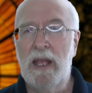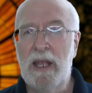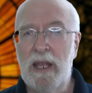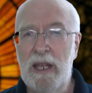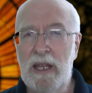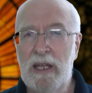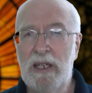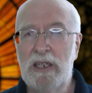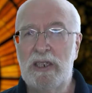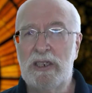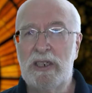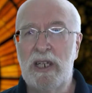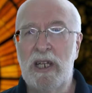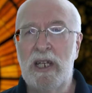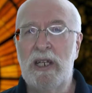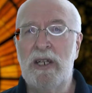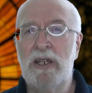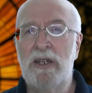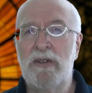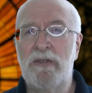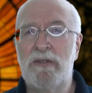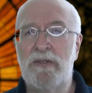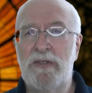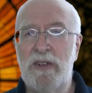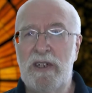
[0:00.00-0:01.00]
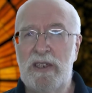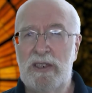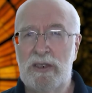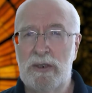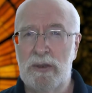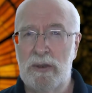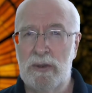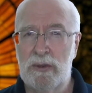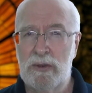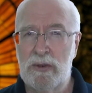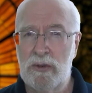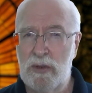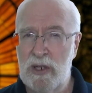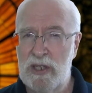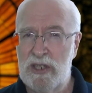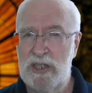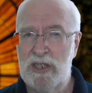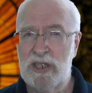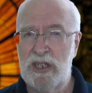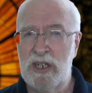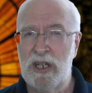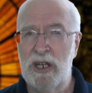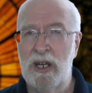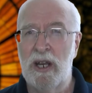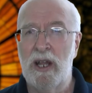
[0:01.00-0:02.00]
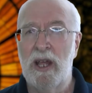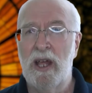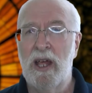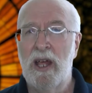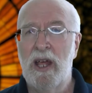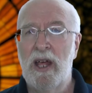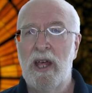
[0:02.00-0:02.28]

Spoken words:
each individual Christian